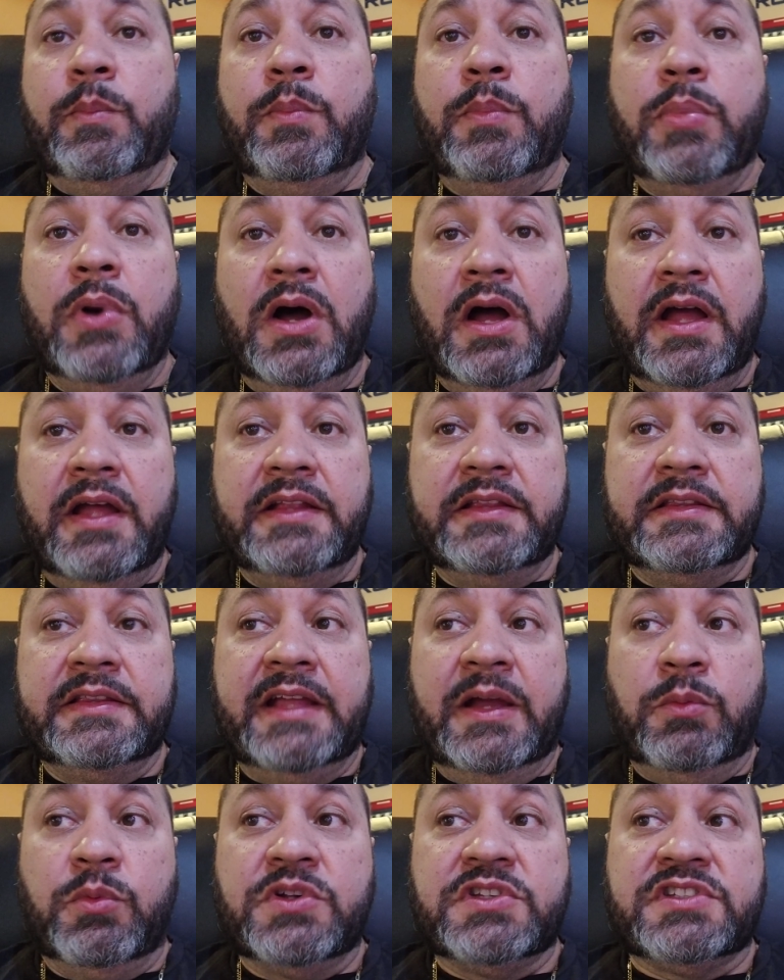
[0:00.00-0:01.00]
but
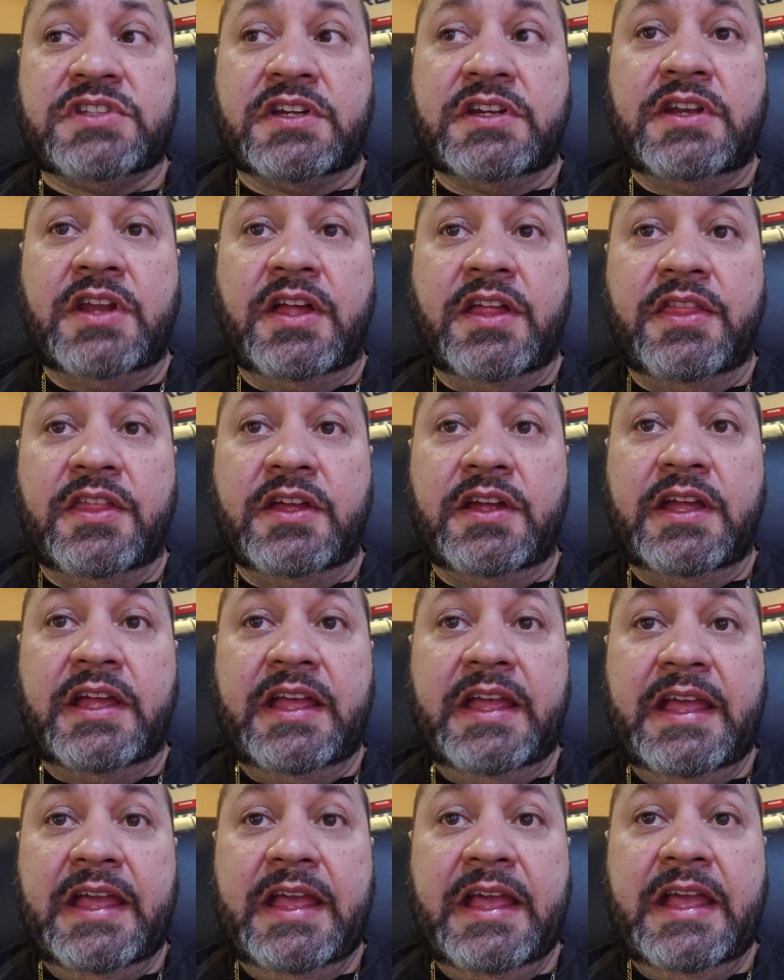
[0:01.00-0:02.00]
there was another
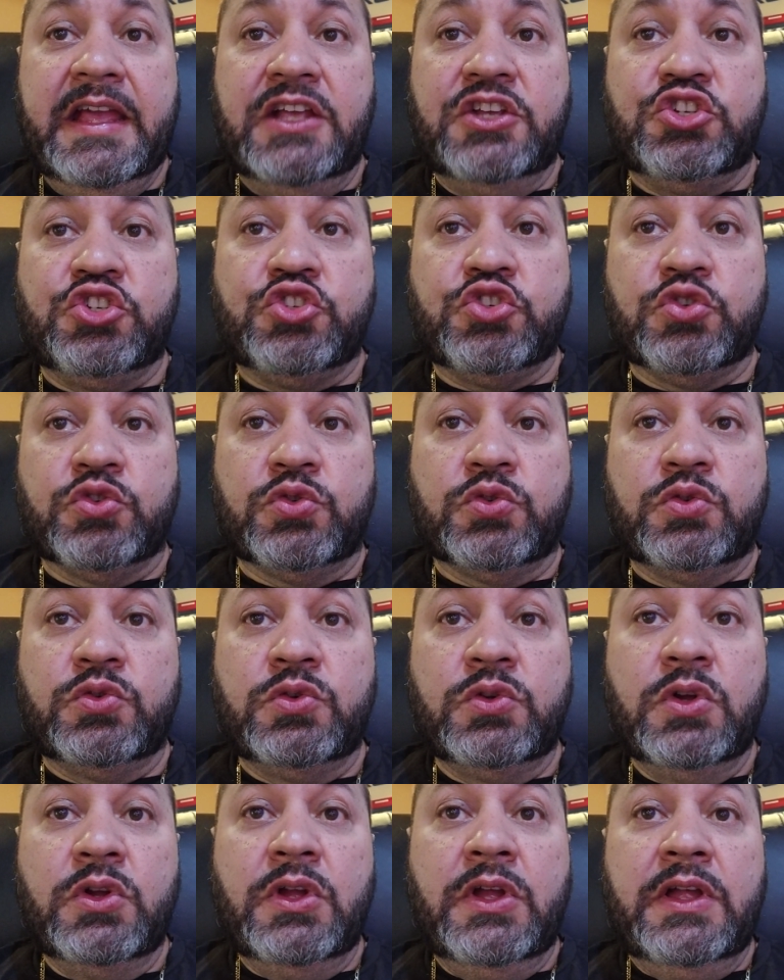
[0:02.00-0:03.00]
issue
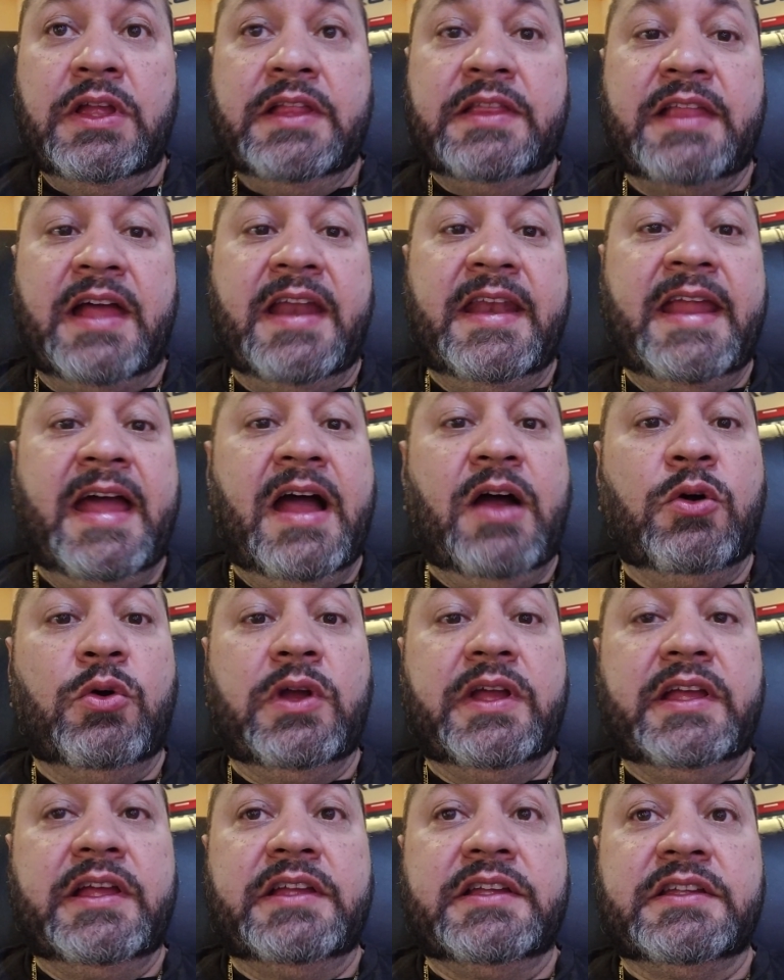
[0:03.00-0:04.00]
that now
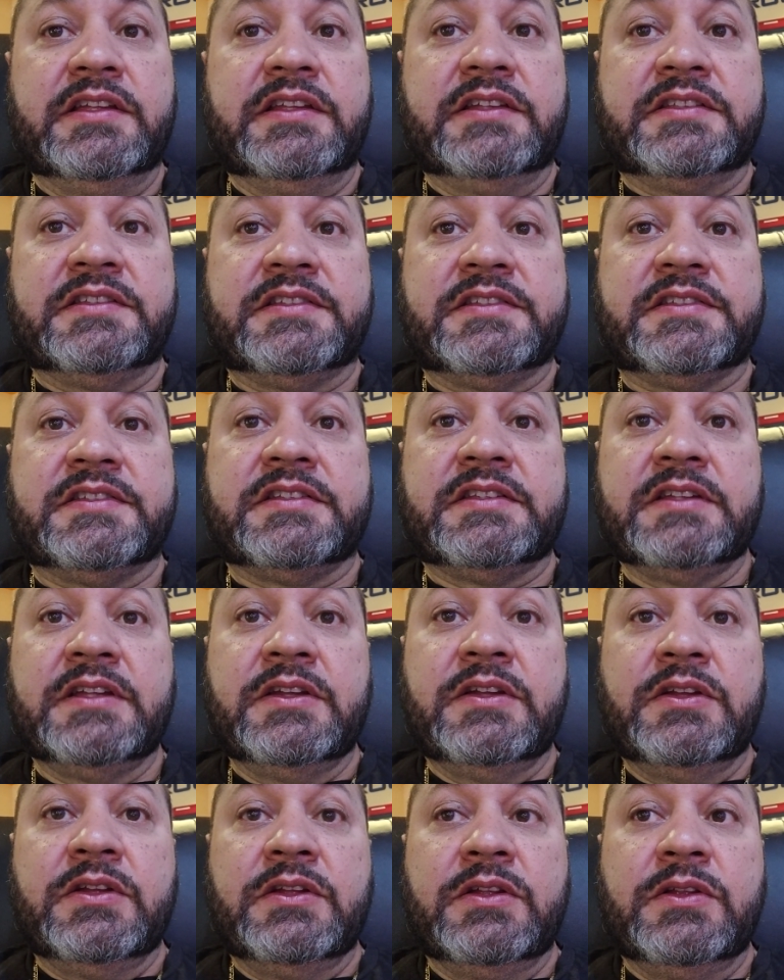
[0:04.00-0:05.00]
it's
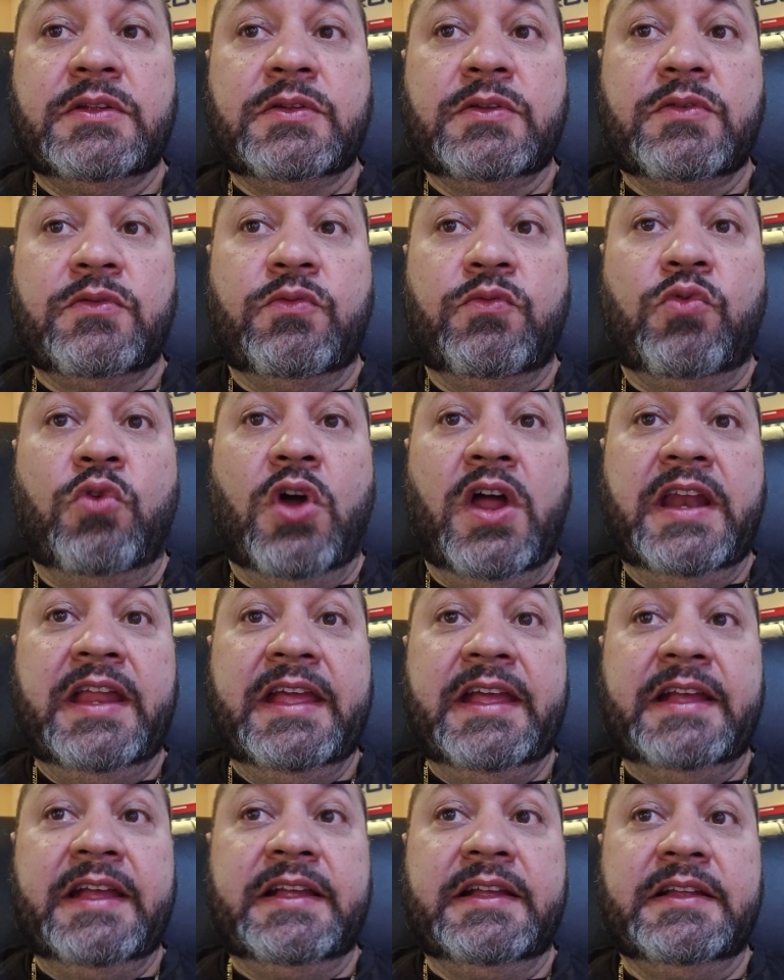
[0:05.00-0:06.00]

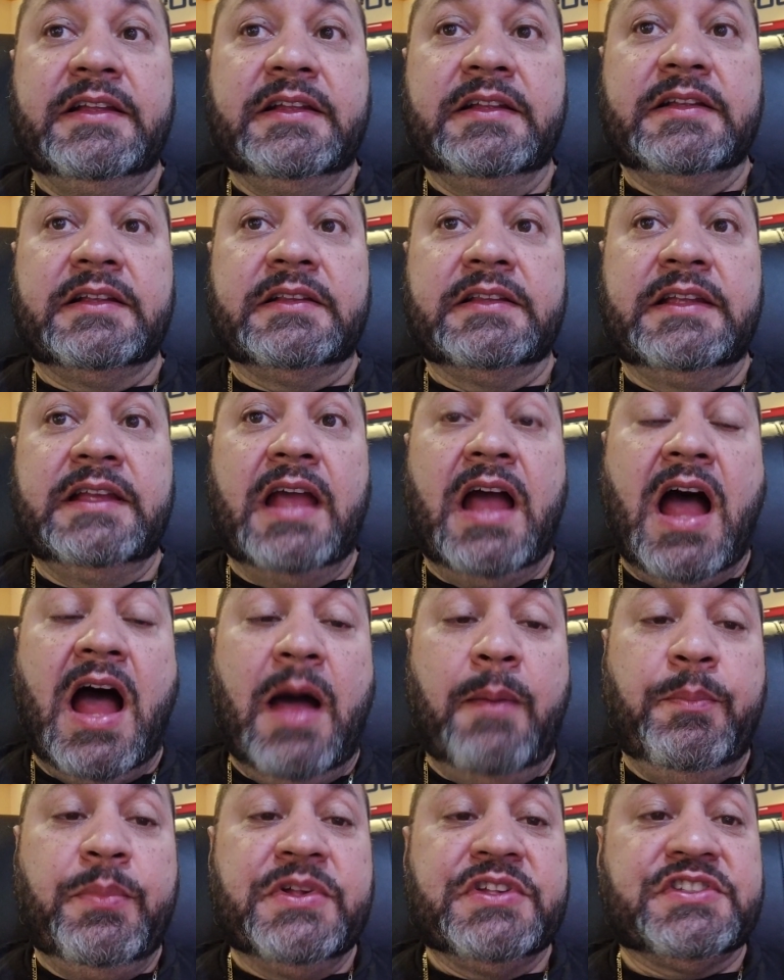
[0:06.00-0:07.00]
running the
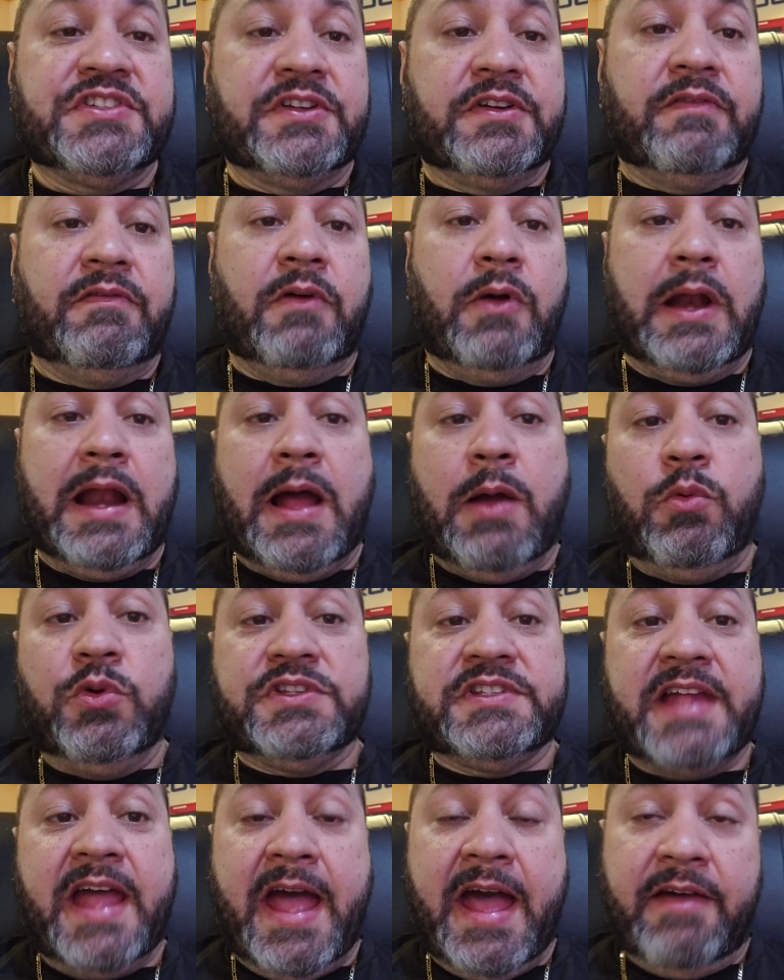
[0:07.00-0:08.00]
opposite of what I
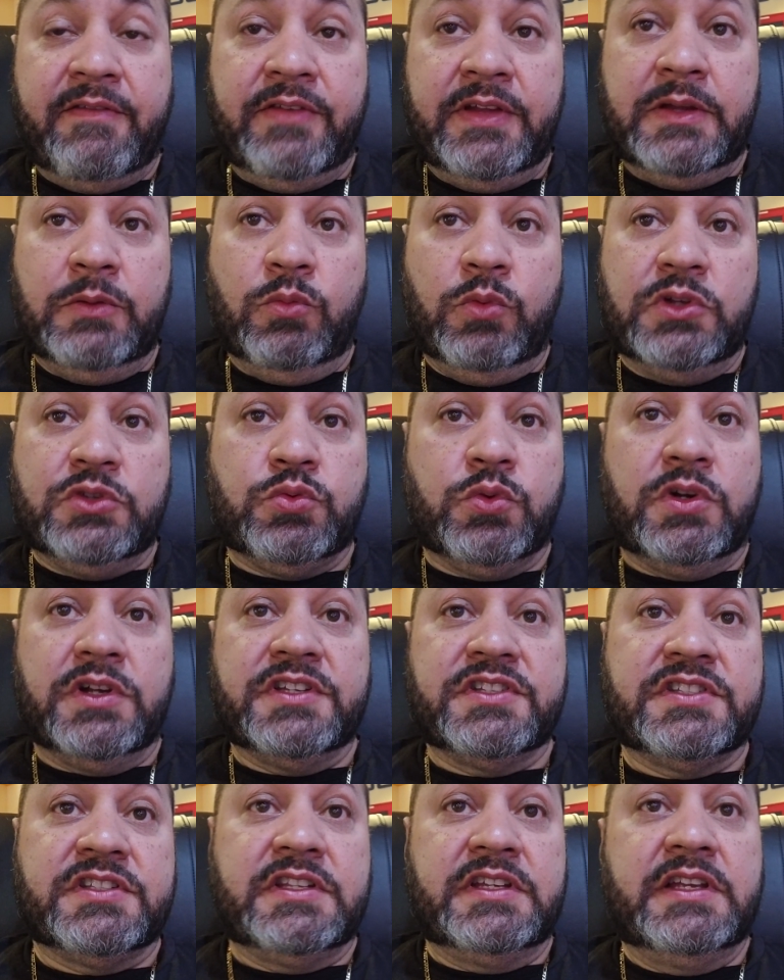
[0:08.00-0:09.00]
was having, which
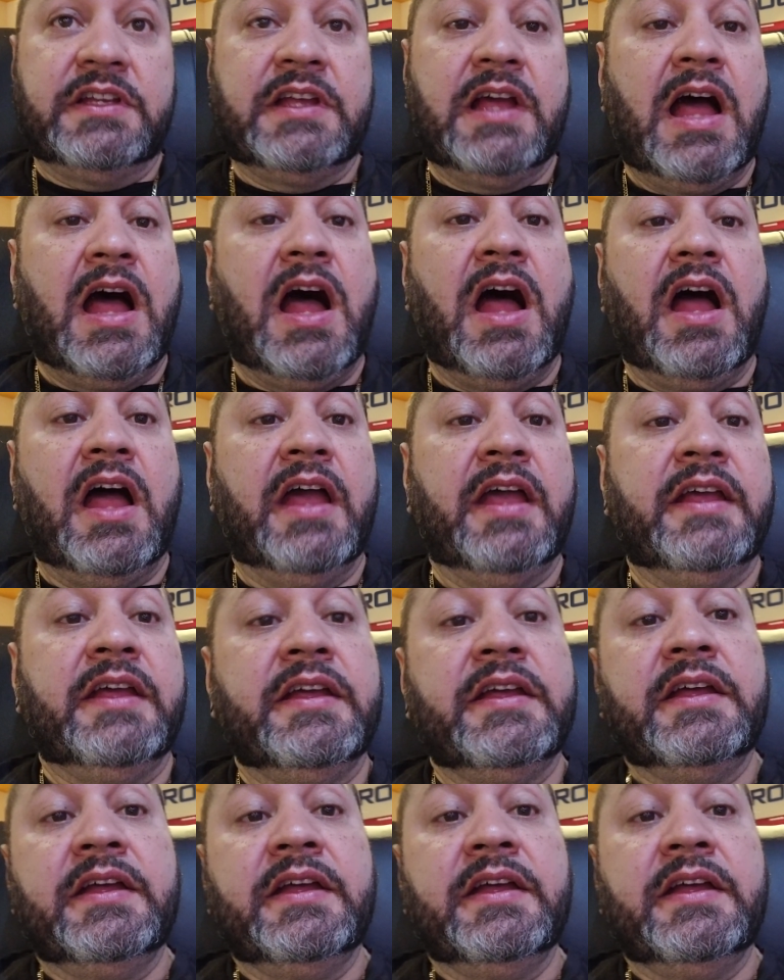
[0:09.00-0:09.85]
was the high